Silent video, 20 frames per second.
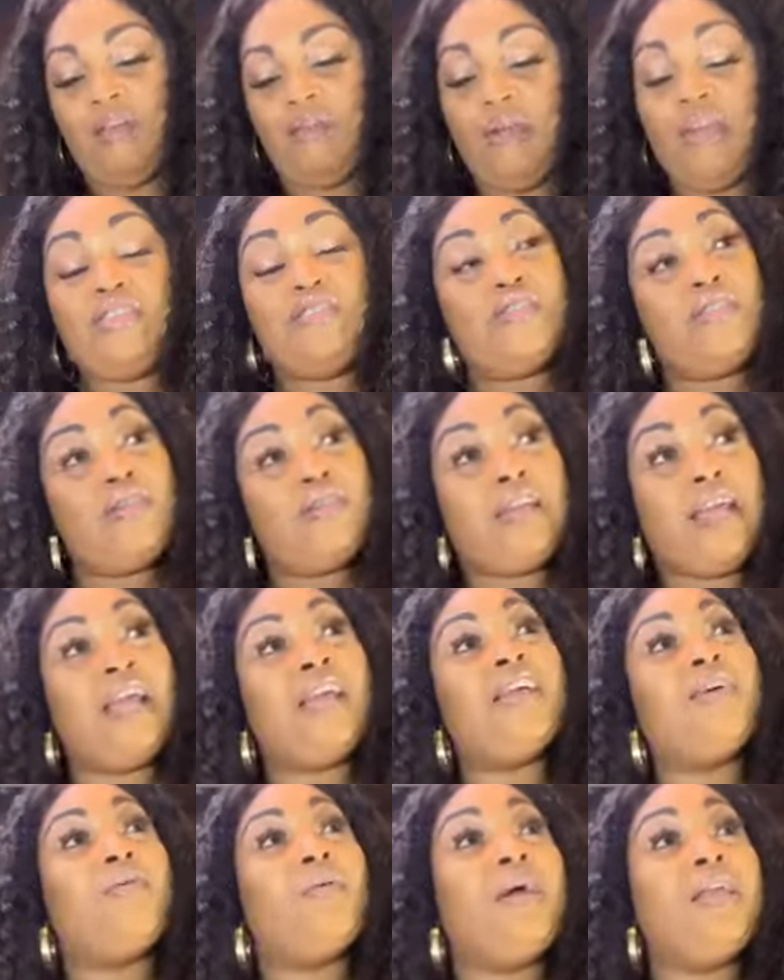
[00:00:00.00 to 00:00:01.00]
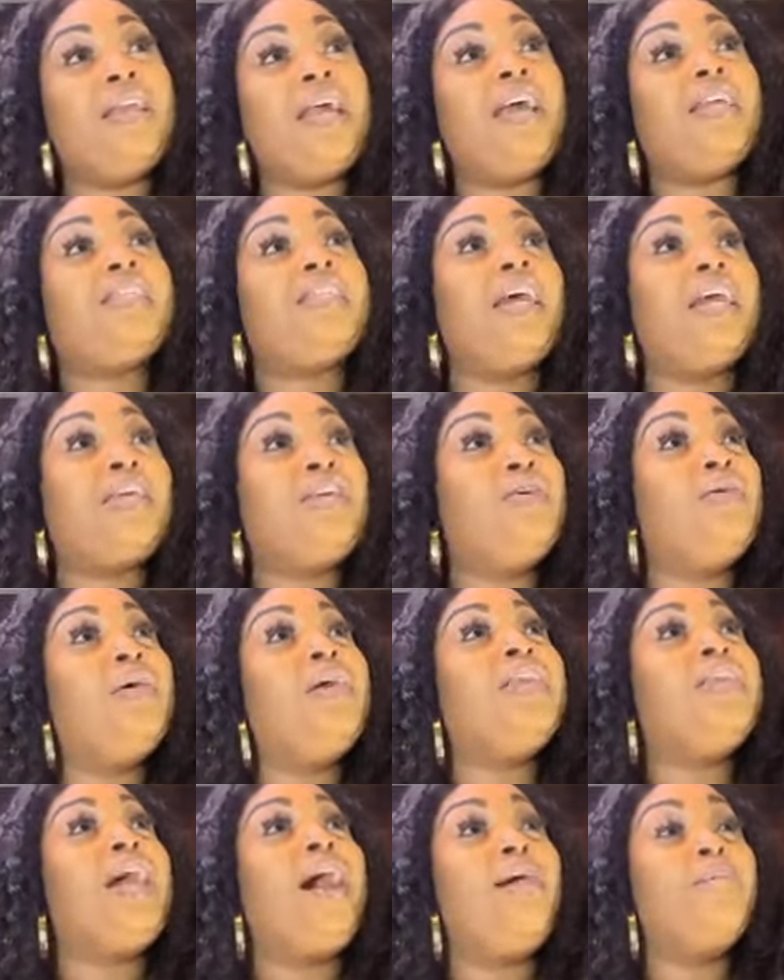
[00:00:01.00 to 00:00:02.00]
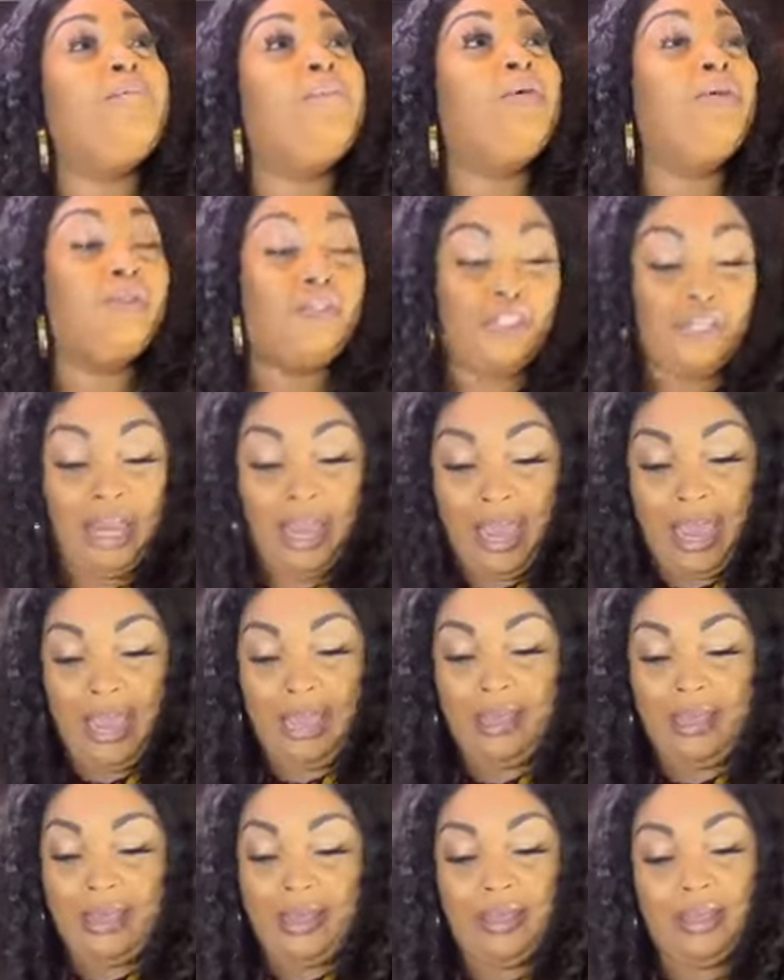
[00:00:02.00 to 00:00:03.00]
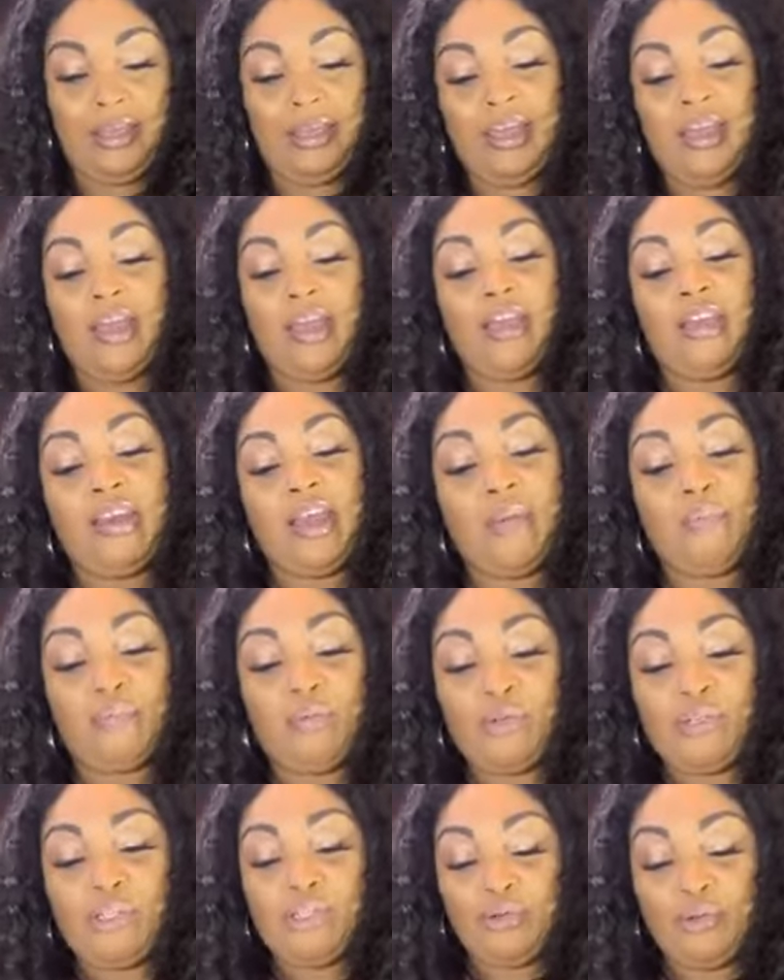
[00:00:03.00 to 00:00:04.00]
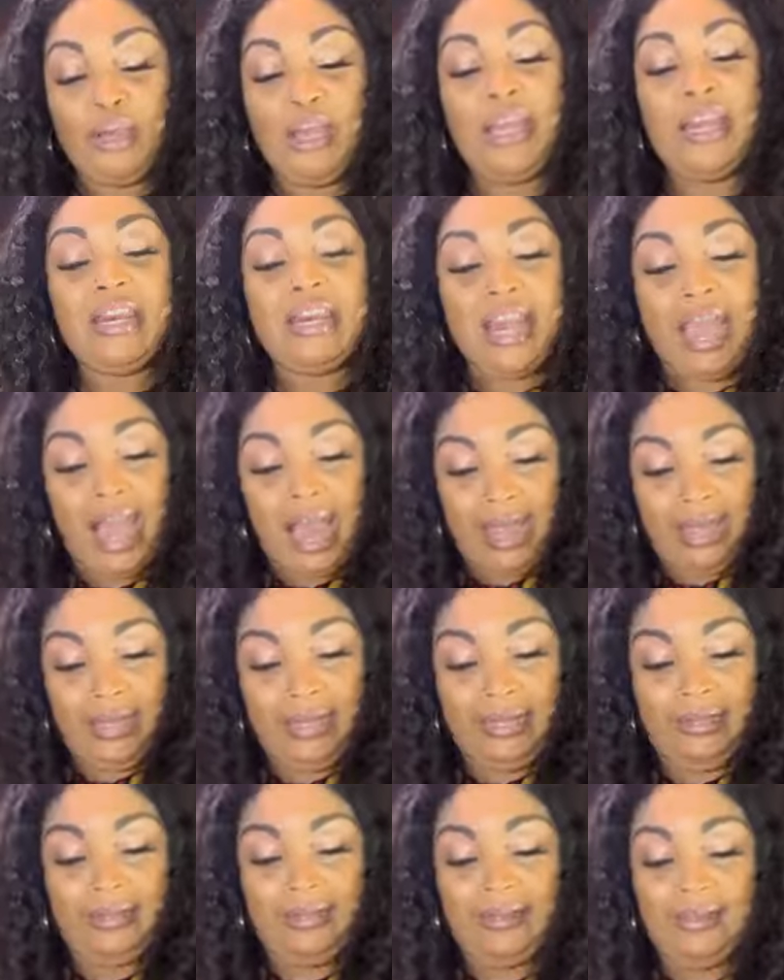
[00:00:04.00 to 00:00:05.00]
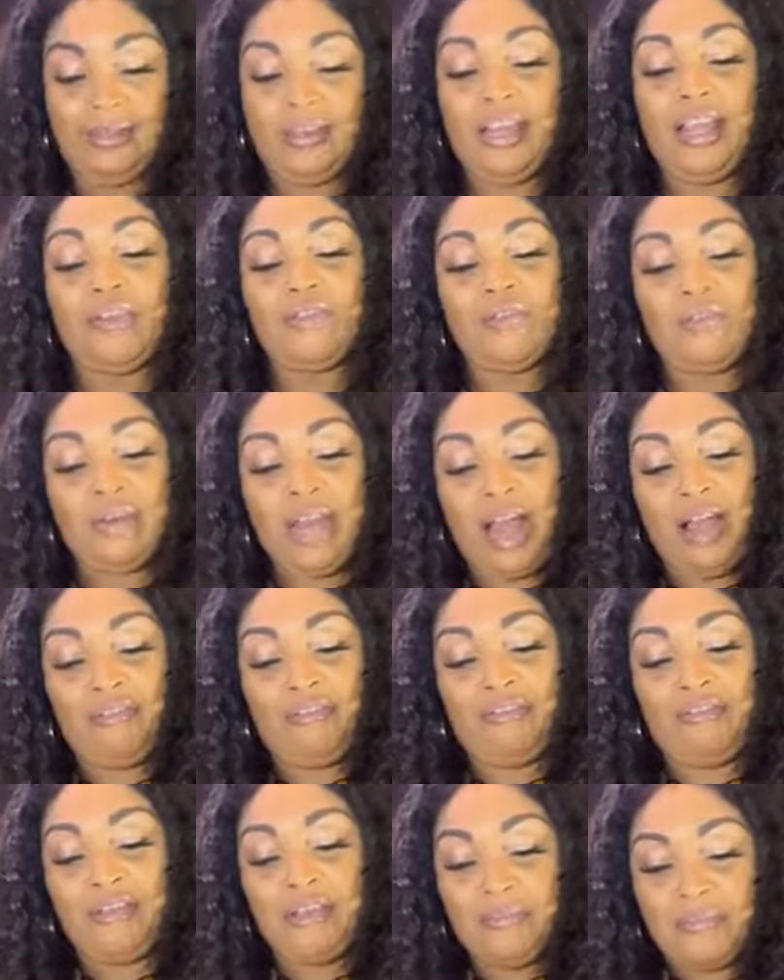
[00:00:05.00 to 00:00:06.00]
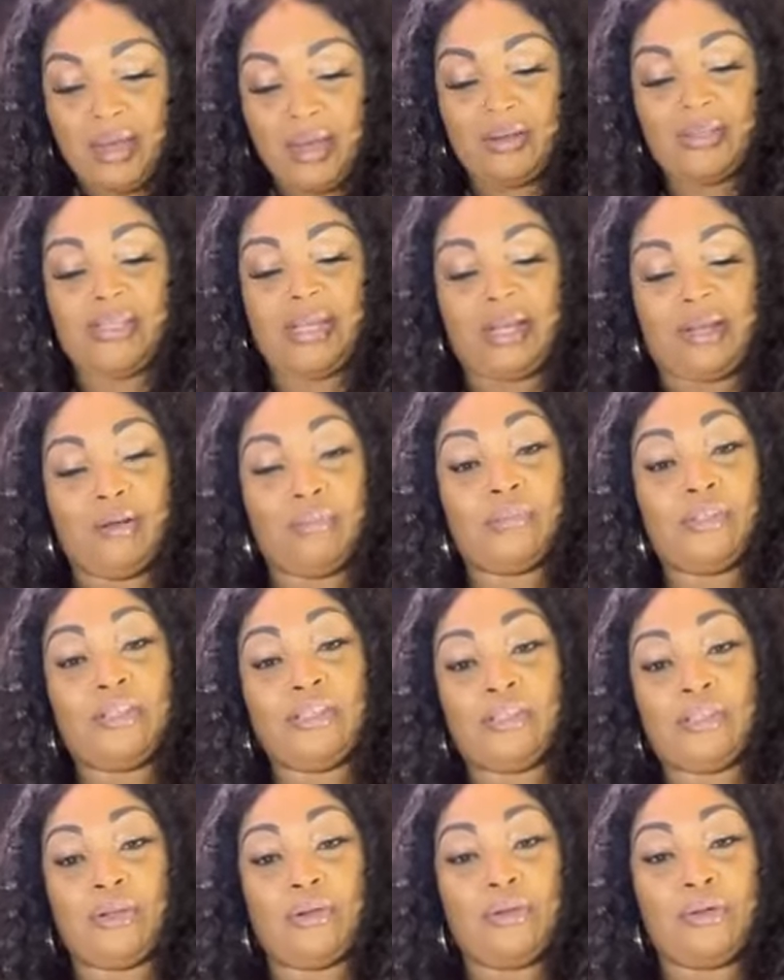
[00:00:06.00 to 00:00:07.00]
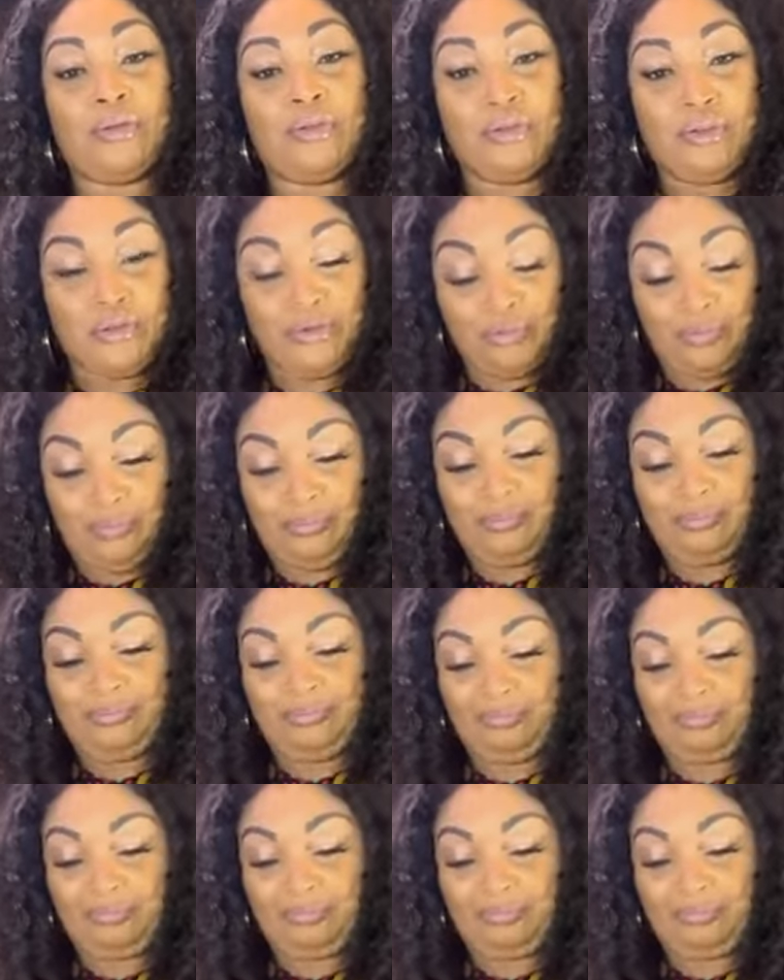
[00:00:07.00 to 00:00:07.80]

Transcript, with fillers: When you they when they take you in that bush, eh? They put you in there. They do that female circumcision on you.